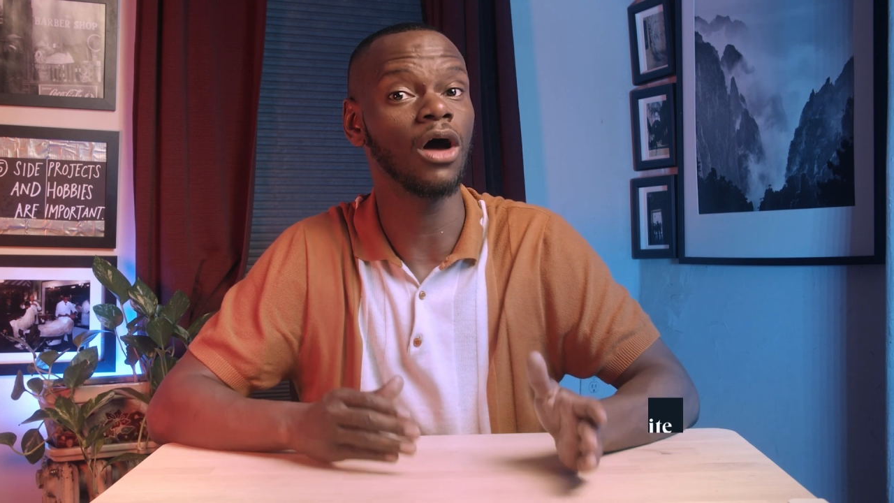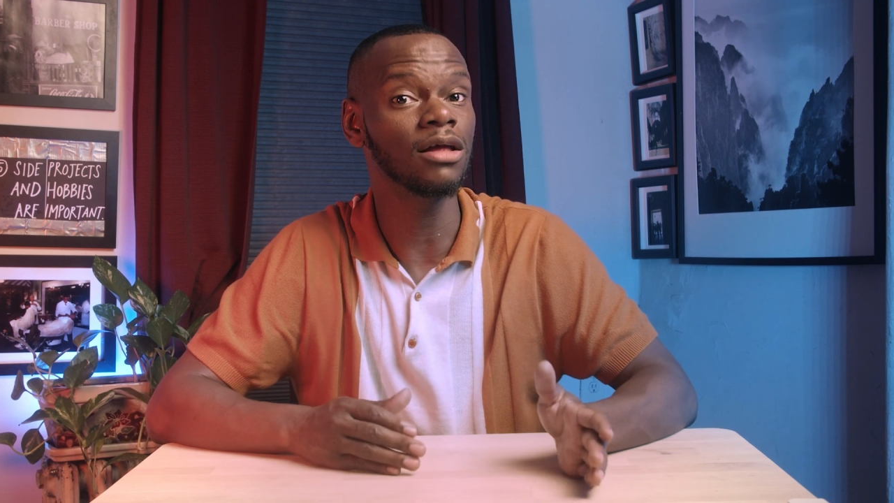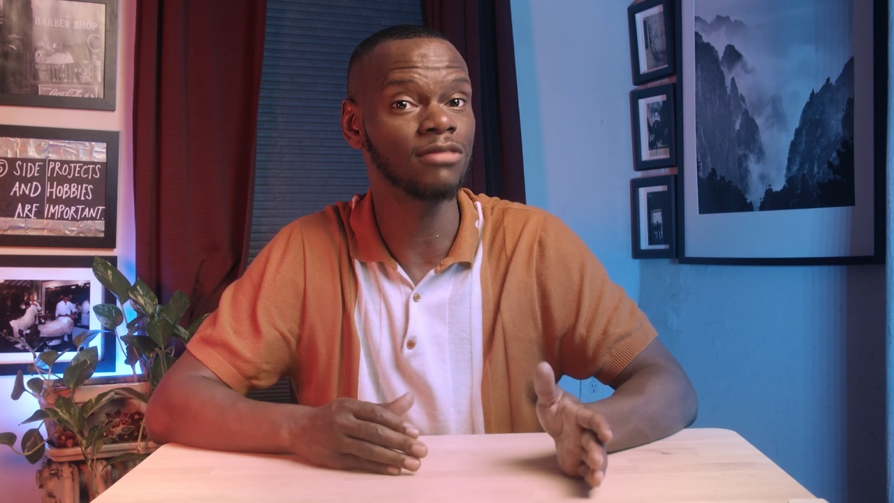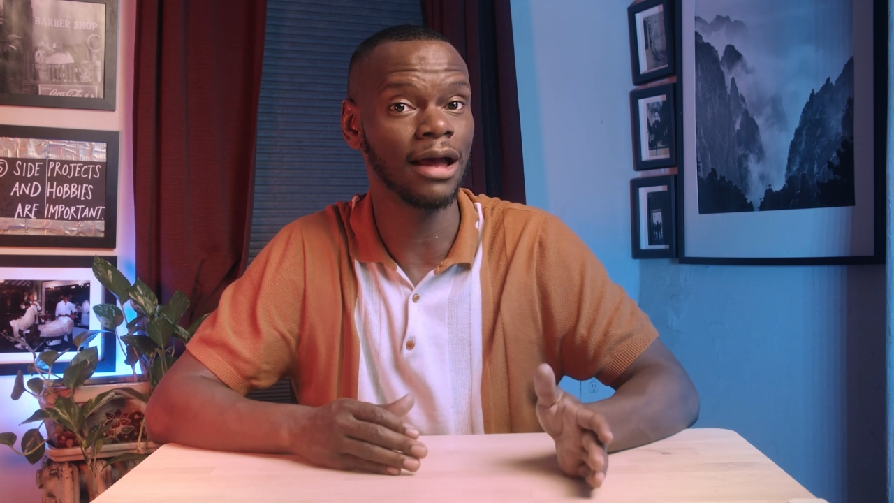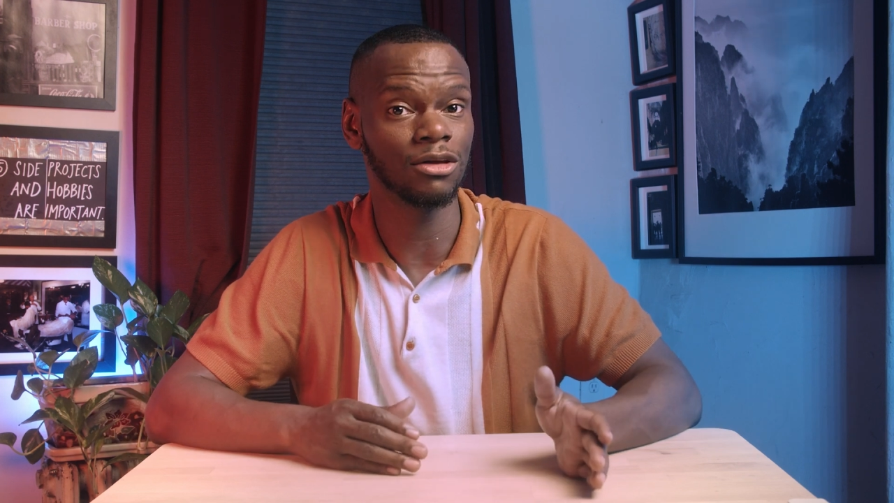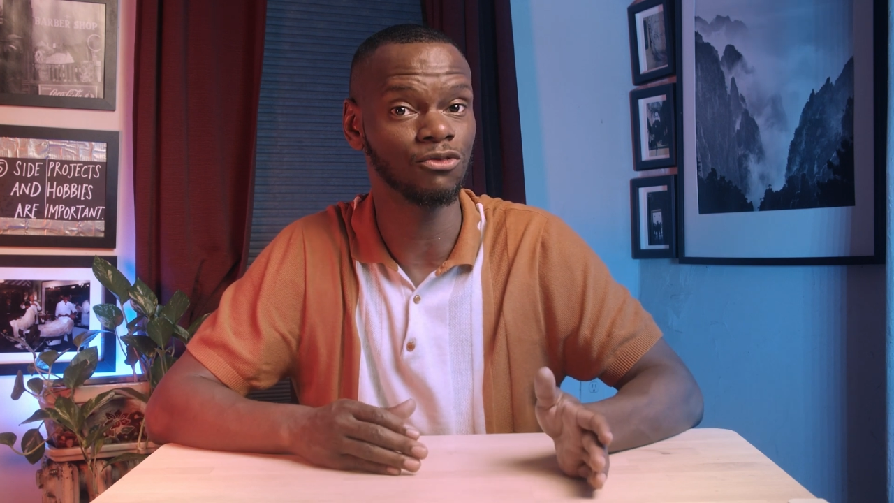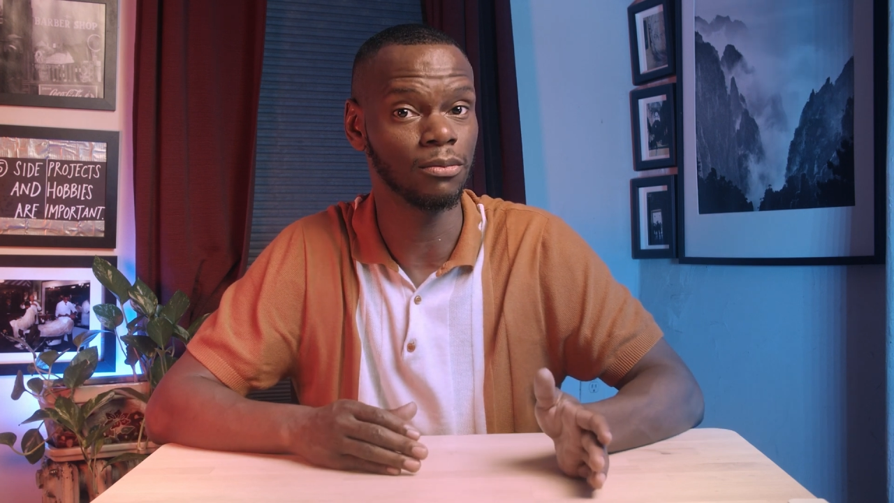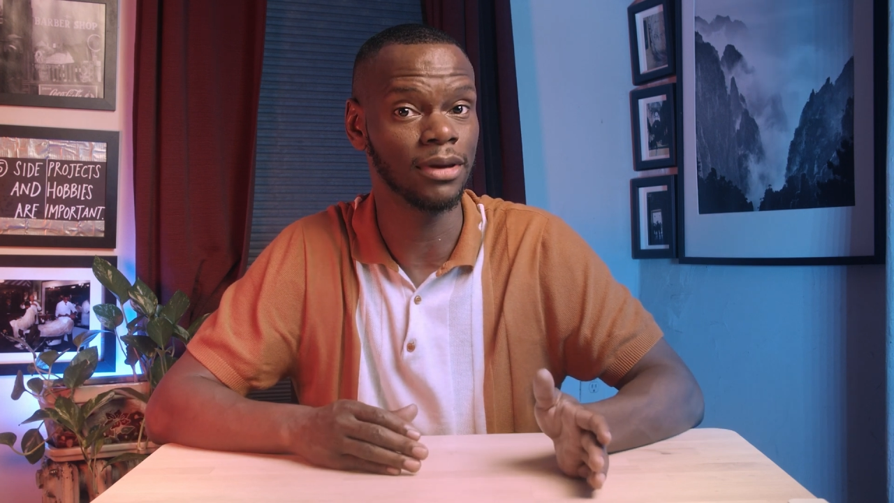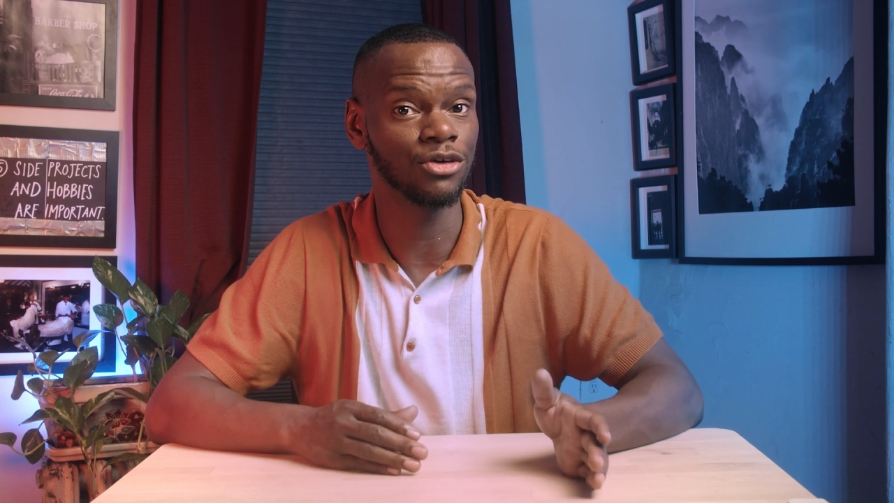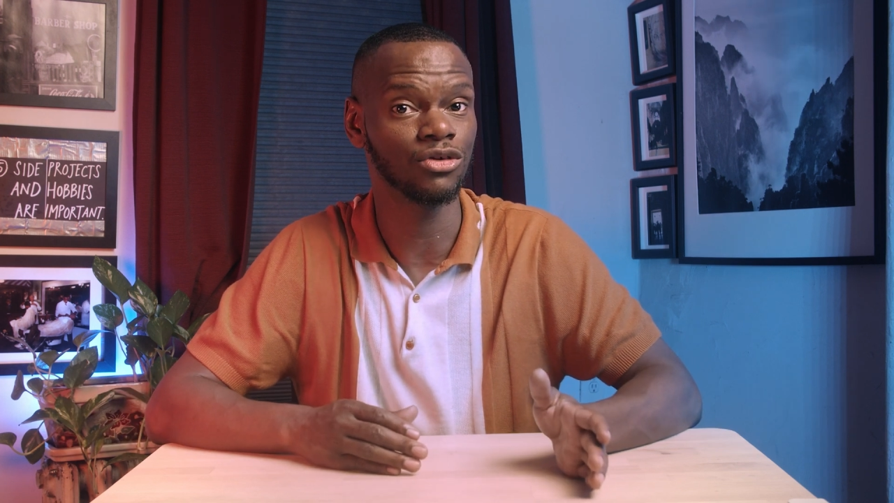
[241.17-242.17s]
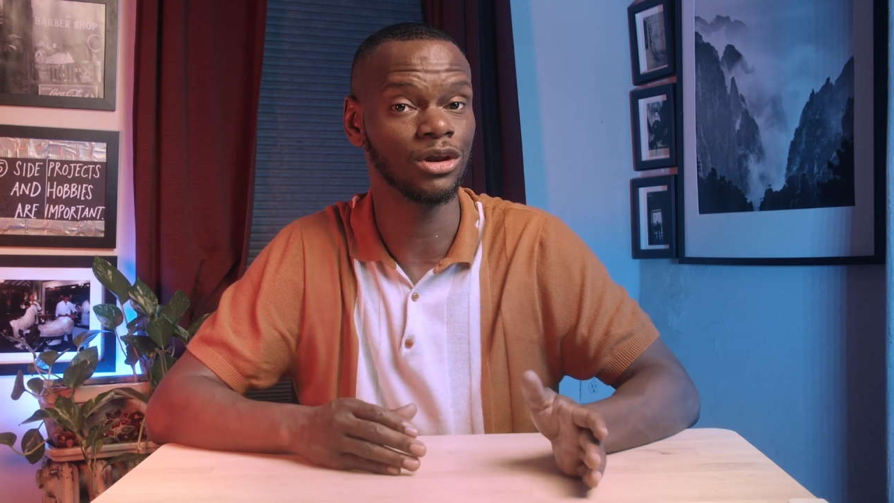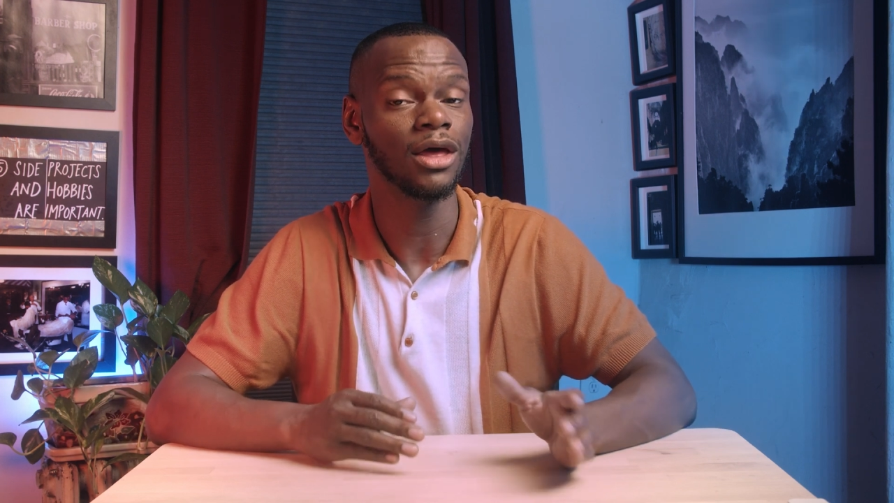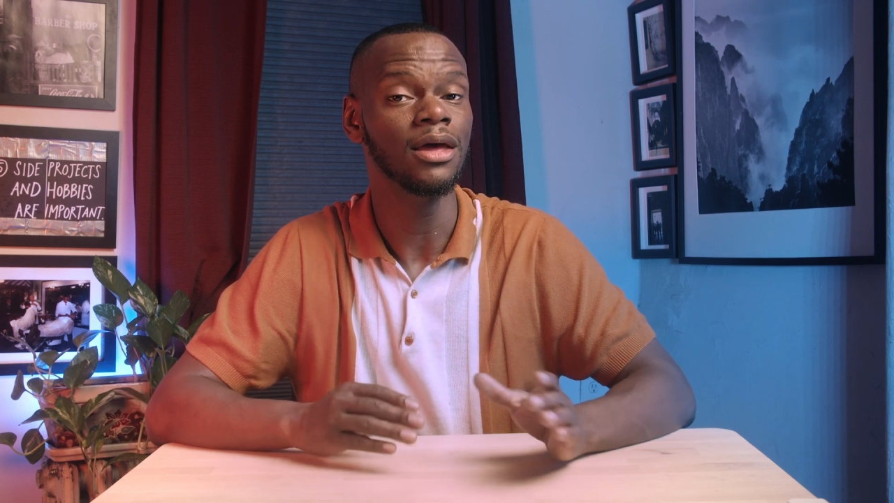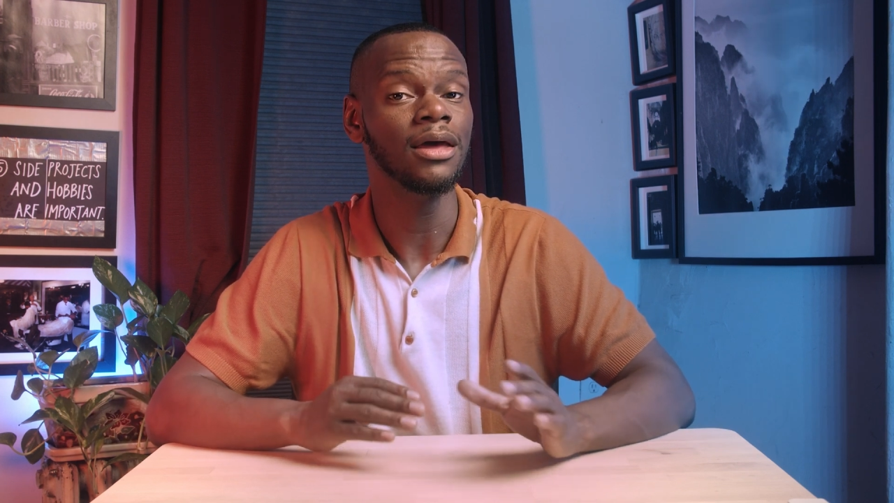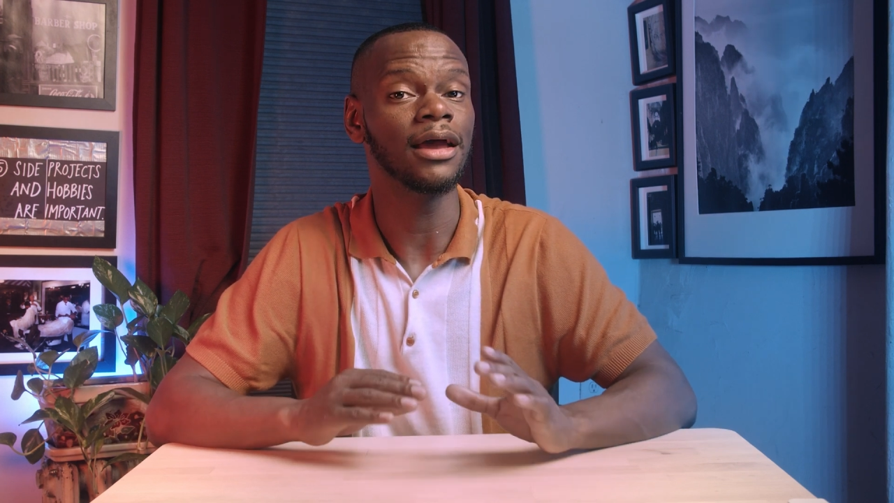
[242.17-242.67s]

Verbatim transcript: contact information